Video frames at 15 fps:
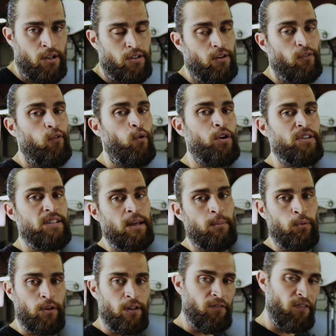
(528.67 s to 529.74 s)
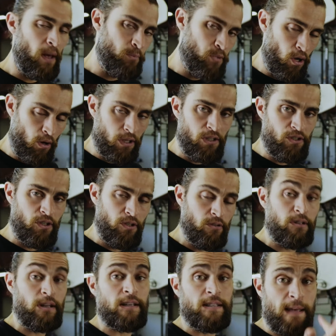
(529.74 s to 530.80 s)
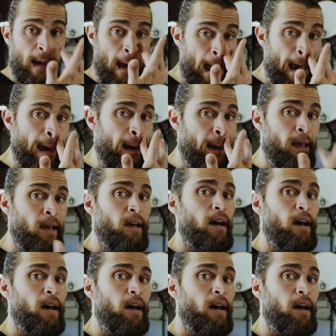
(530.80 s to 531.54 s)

So for example, if I'm talking to you and I say, hey,